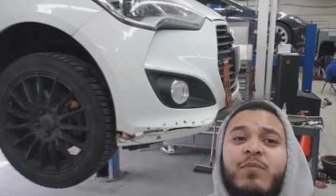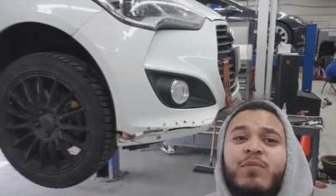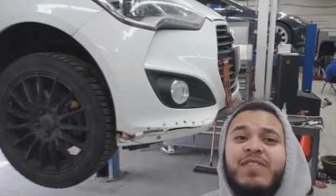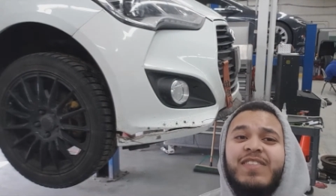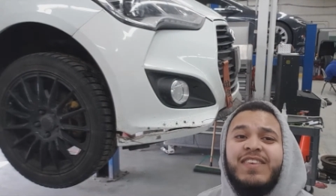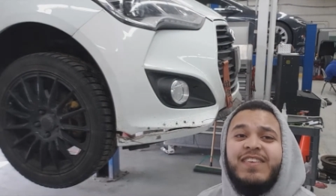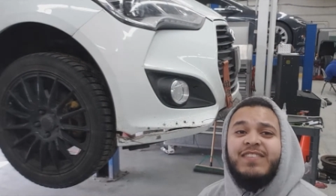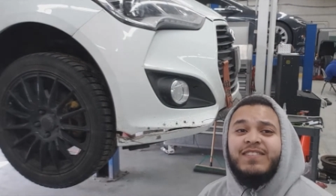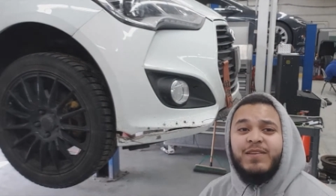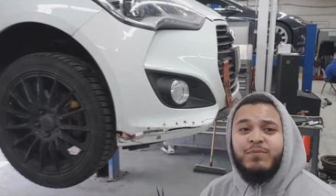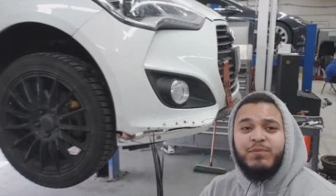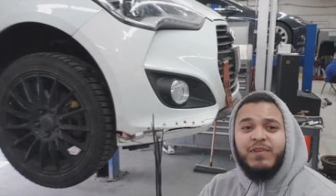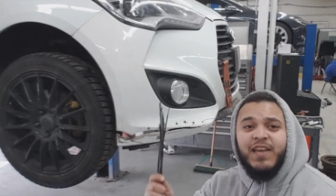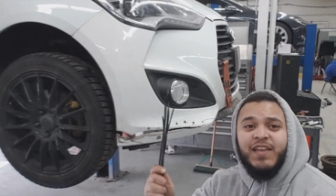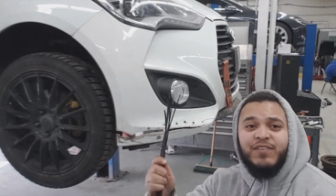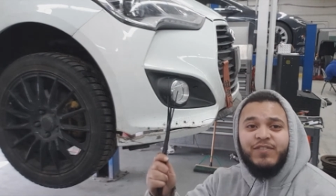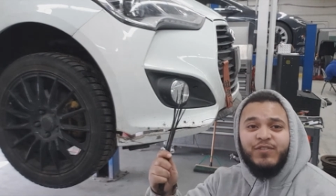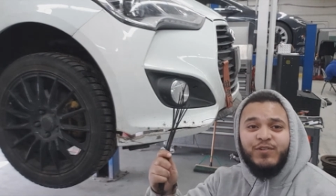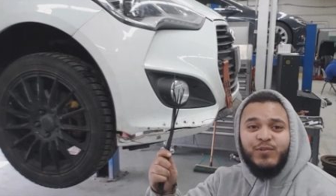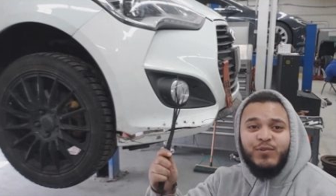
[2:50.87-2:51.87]
of these zip
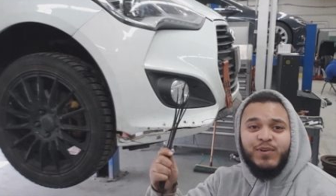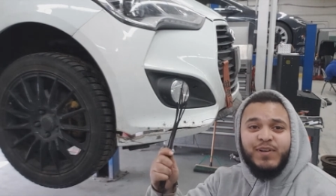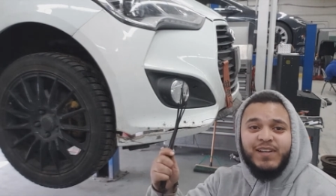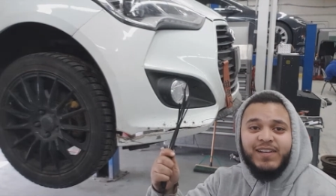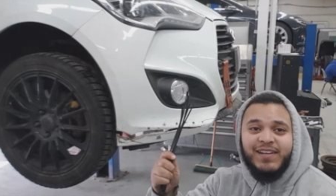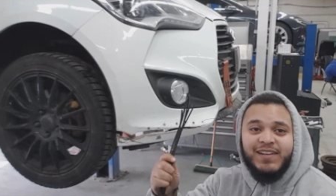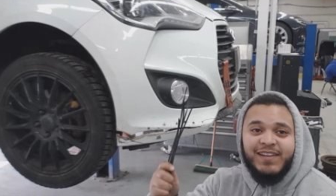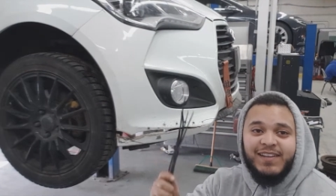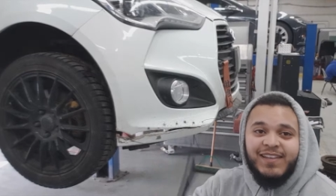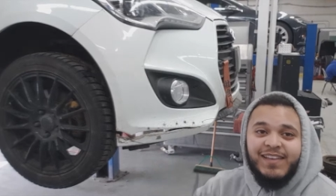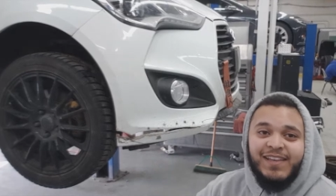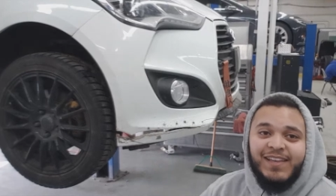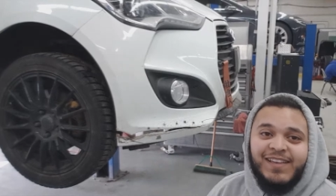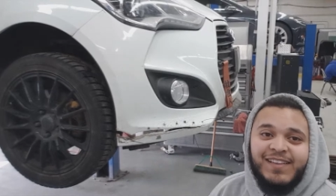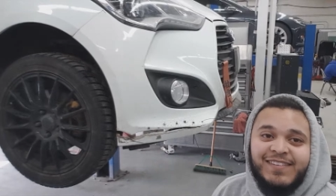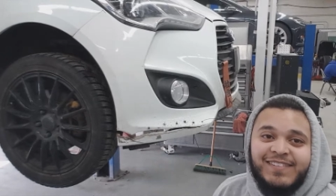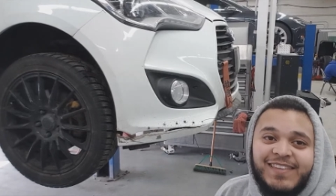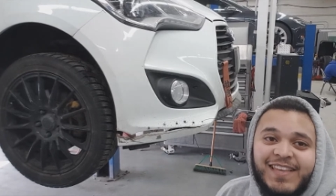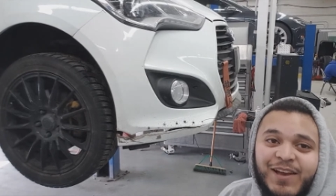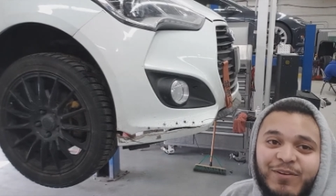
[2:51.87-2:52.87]
ties through and
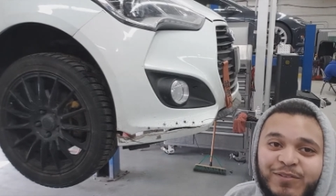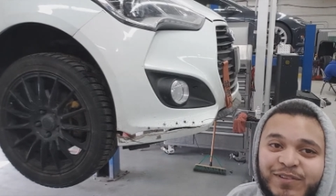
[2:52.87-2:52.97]
see how it